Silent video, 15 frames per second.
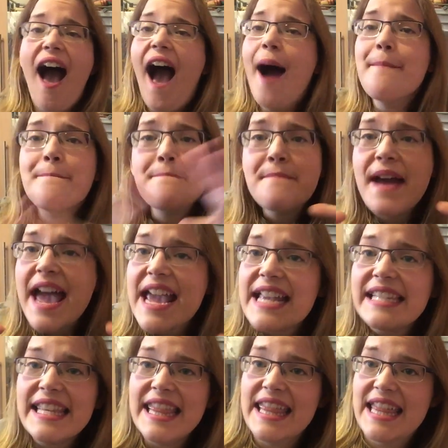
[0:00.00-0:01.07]

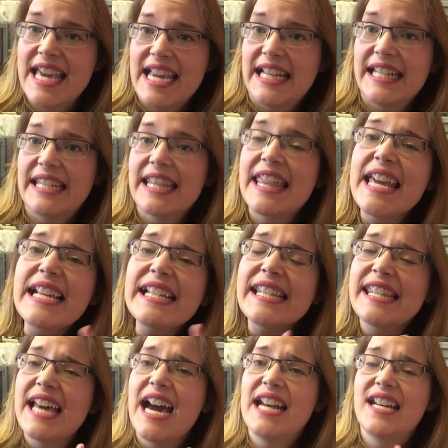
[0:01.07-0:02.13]
amazing things. Things
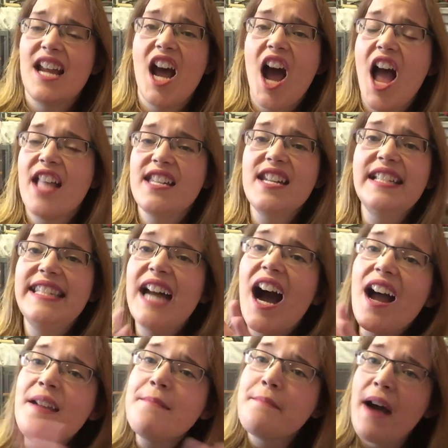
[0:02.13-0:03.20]
that
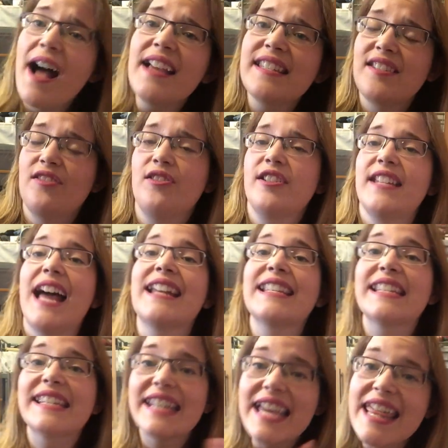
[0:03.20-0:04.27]
Jedi Masters
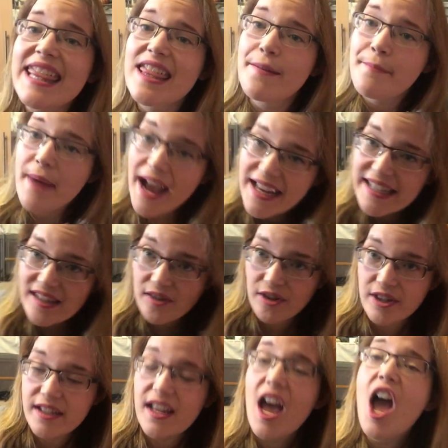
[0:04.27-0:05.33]
and Sith
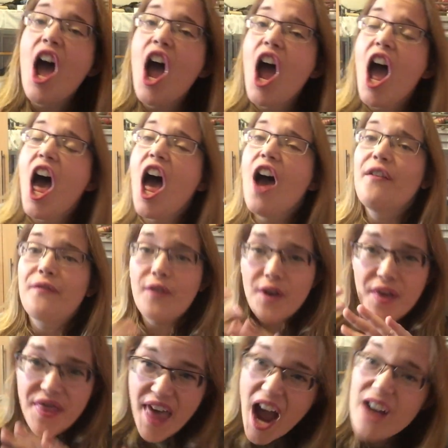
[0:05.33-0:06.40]
Masters
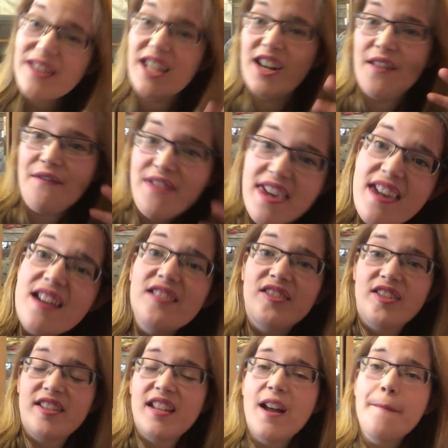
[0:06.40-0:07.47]
for thousands of
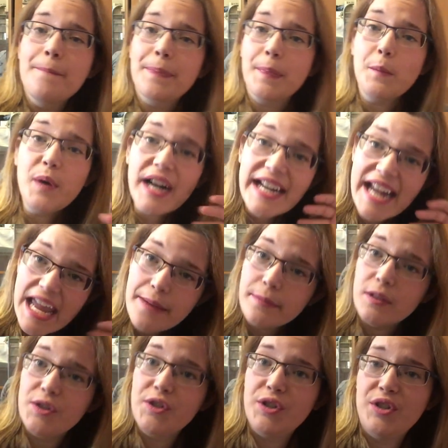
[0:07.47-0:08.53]
years weren't
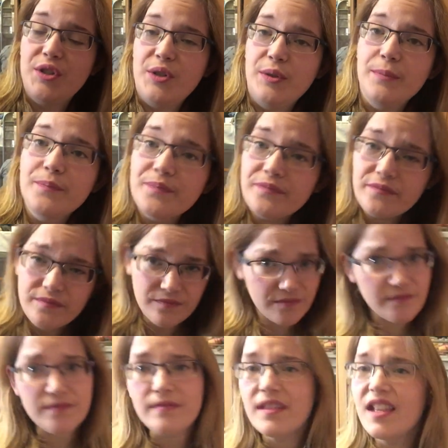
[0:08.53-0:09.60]
able to do.
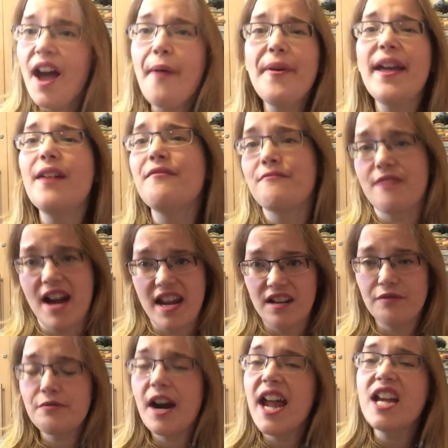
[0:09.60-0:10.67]
Now we have Rey.
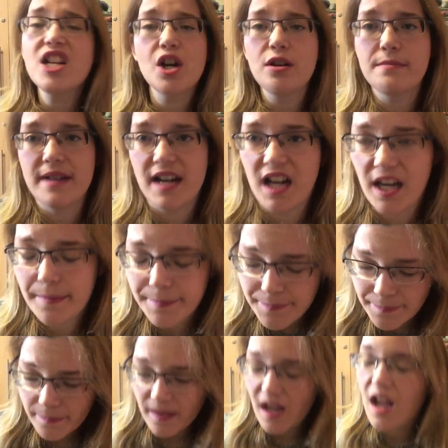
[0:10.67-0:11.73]
Rey, nobody.
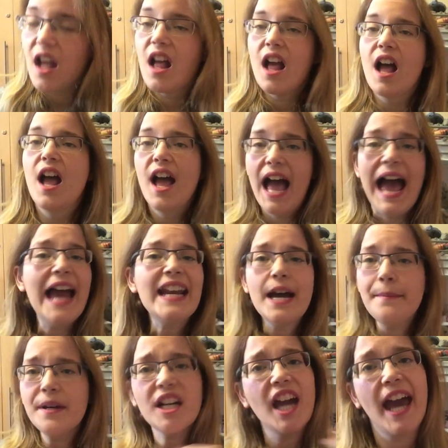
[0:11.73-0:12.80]
And
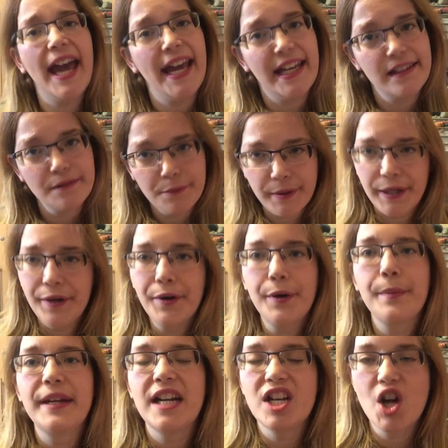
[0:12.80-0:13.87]
I'm okay with
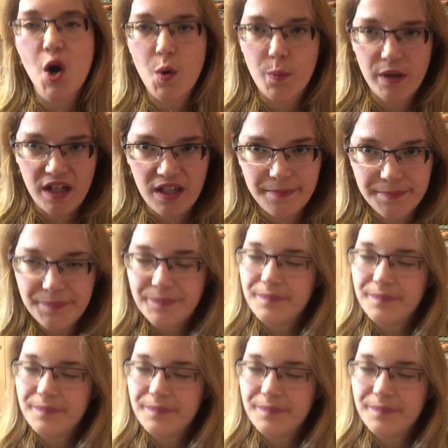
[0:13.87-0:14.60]
her being a nobody.